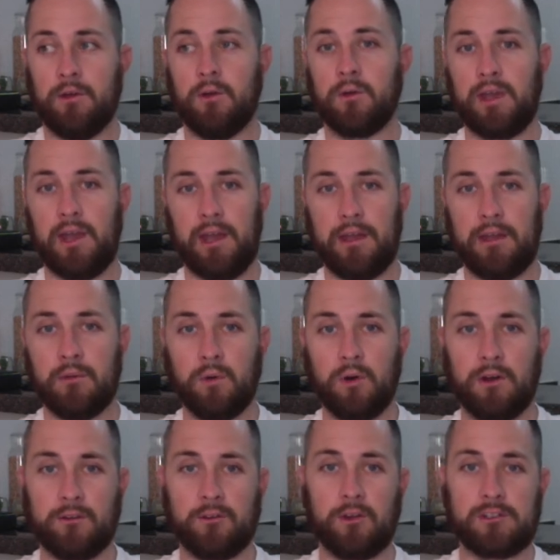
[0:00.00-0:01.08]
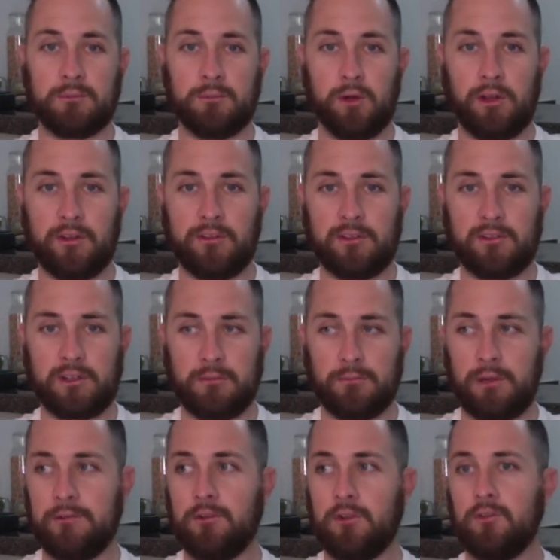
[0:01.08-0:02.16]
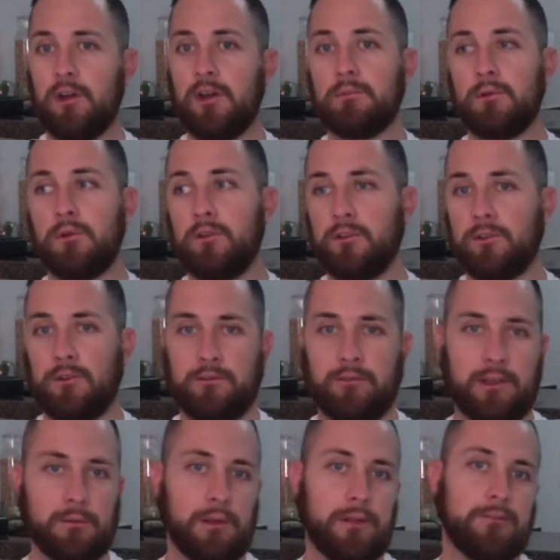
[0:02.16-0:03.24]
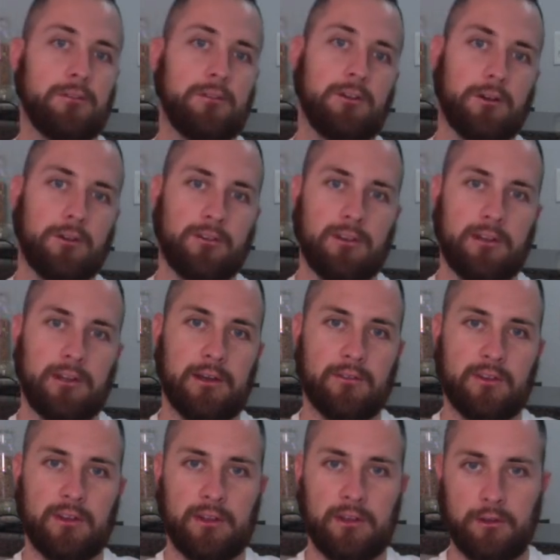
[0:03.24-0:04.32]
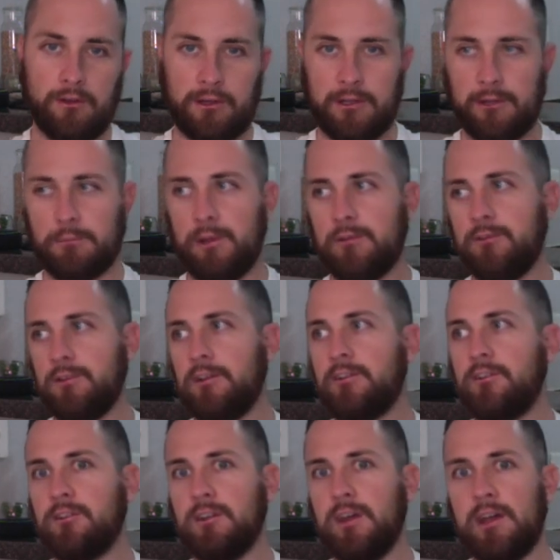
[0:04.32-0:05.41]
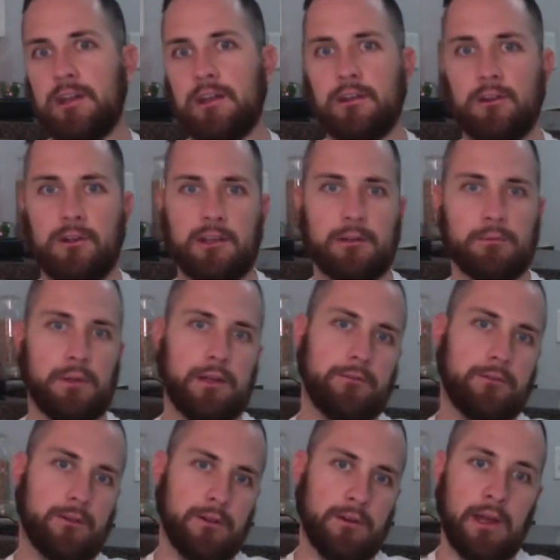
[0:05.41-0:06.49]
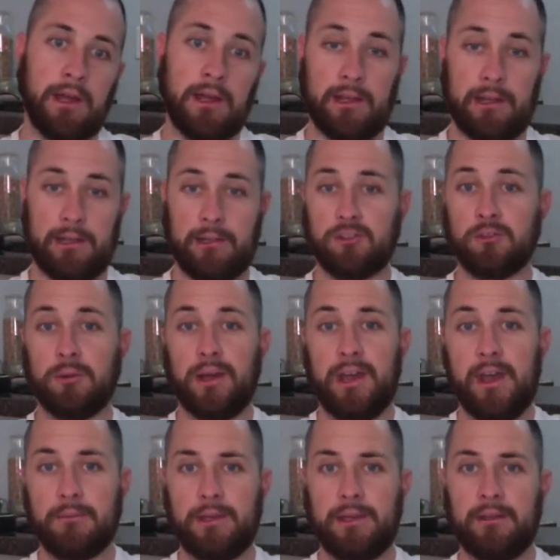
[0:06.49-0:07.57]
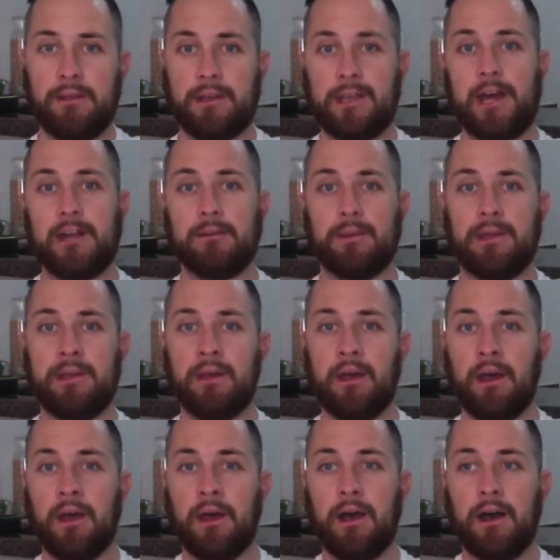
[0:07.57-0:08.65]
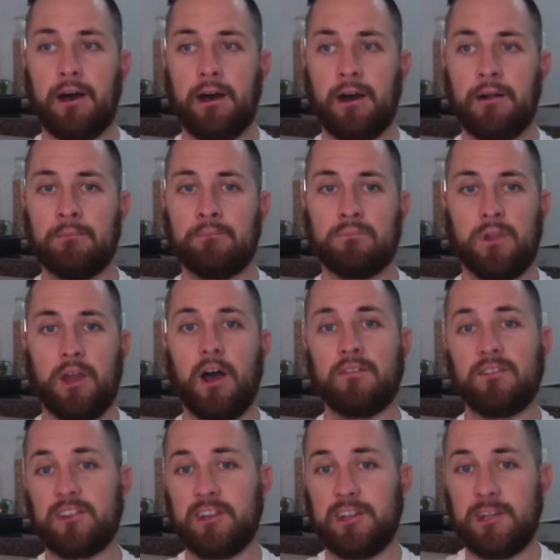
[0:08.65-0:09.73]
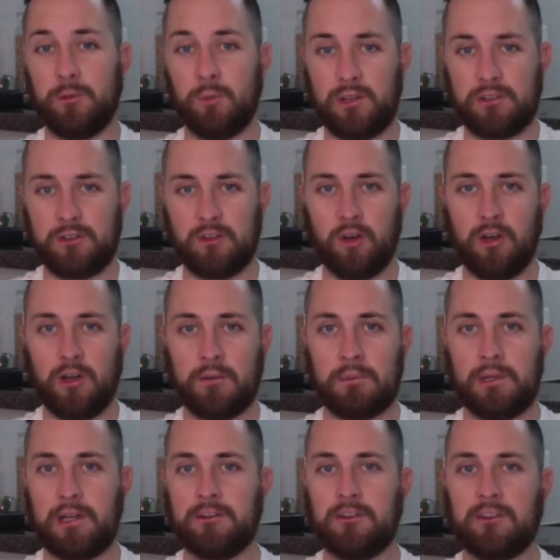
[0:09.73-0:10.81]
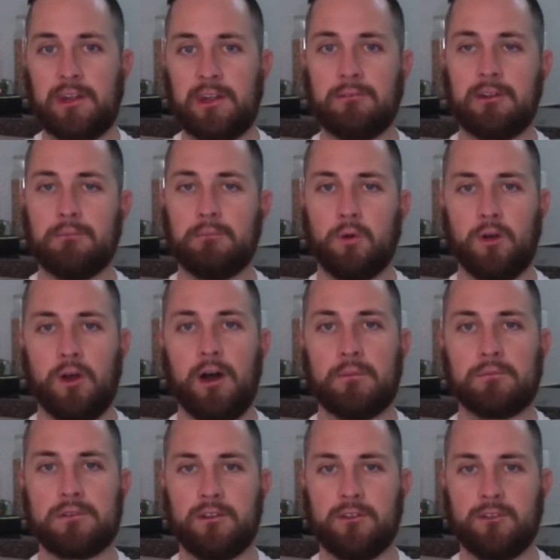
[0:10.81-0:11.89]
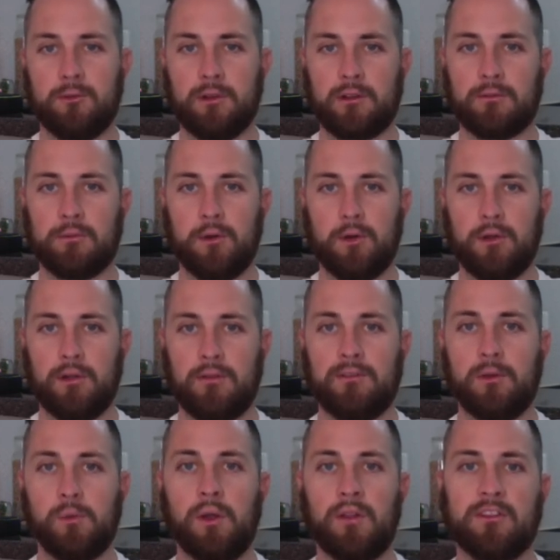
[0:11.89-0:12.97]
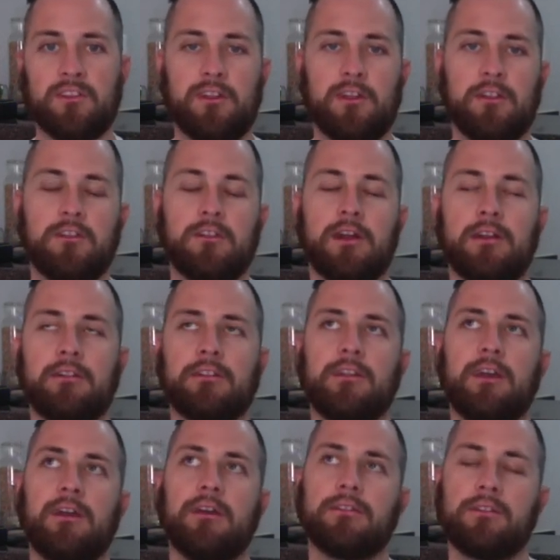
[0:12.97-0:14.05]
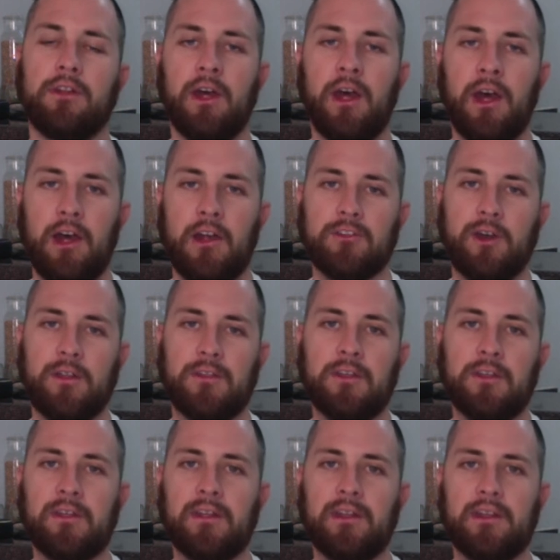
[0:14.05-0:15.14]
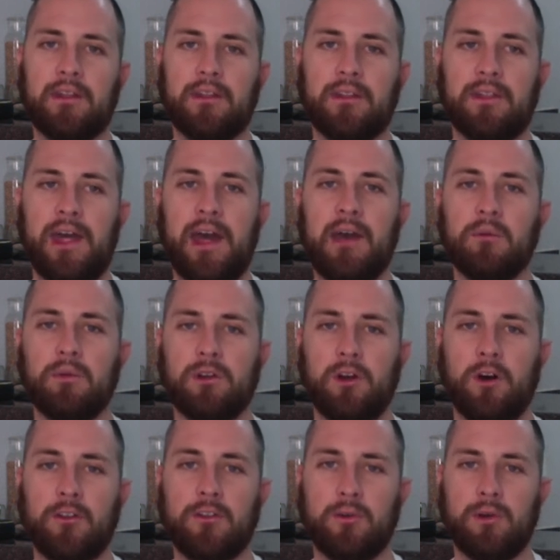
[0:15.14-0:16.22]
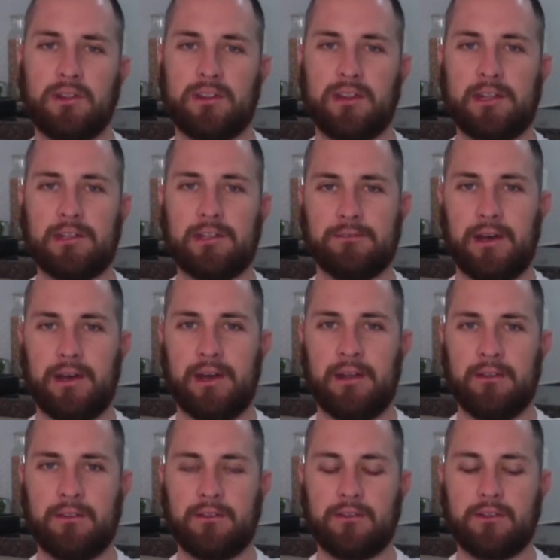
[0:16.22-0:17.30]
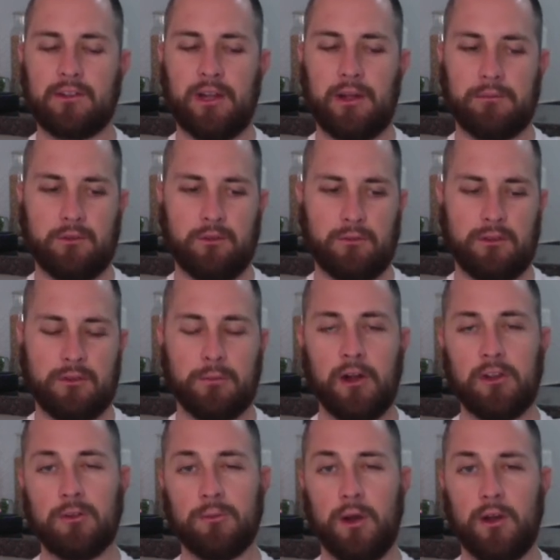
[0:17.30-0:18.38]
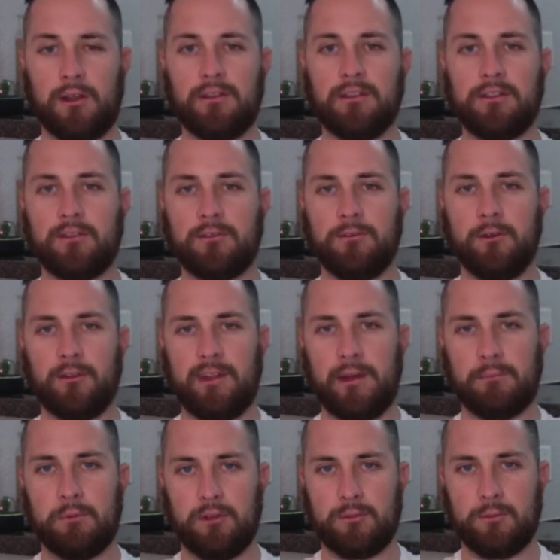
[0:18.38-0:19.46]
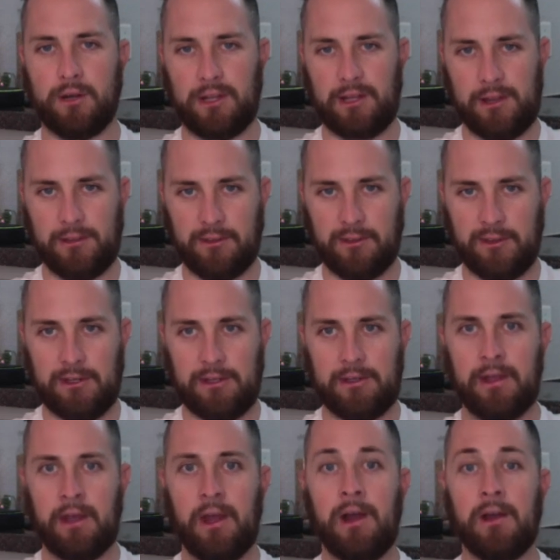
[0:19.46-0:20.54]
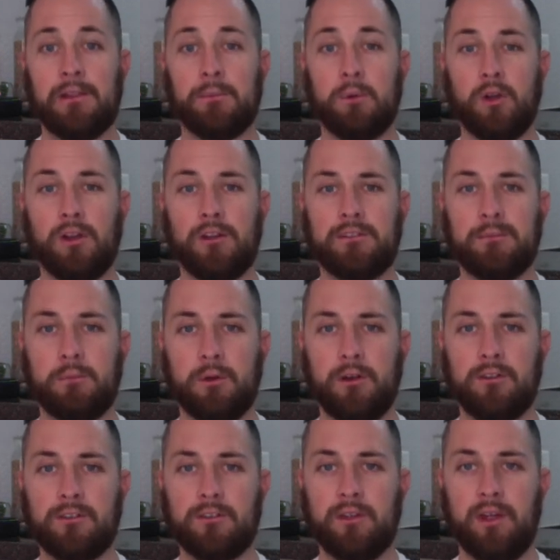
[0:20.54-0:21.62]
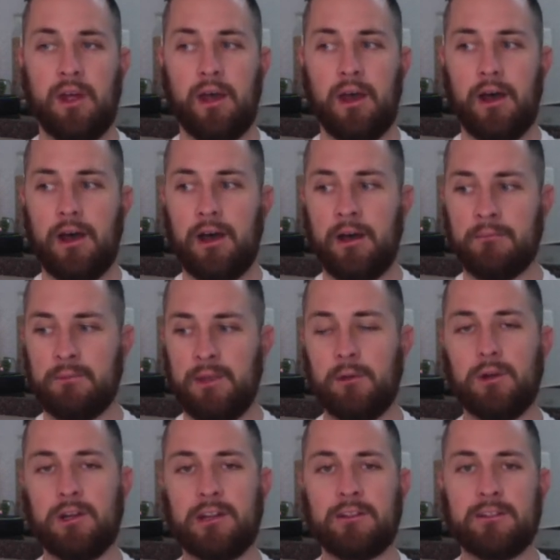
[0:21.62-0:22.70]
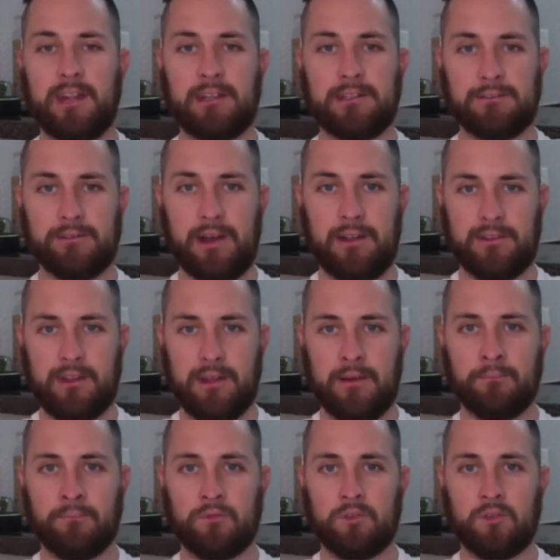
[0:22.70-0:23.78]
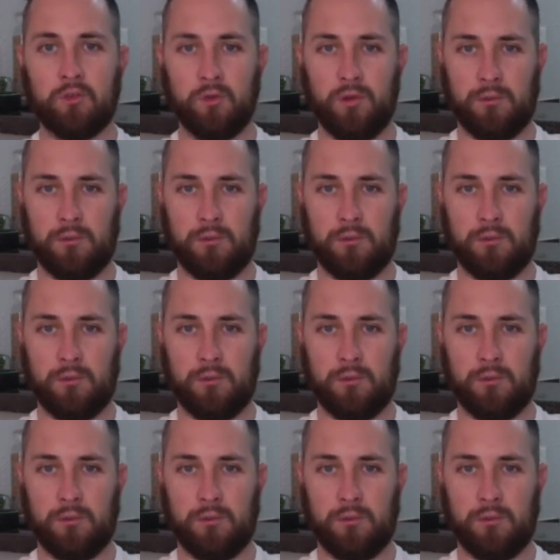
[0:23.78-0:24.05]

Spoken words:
Okay, well, if Christian Pulisic can play for the Red Bulls, or if he can play for New York City FC, or he can play for DC United, or he can play for Inter Miami Academy, obviously he went to Europe, but it just gives him more options to explore if he wants to stay in the United States. So I think that that would also incentivize clubs from smaller markets, for example, Sporting Kansas City, the Portland Timbers, It would incentivize them to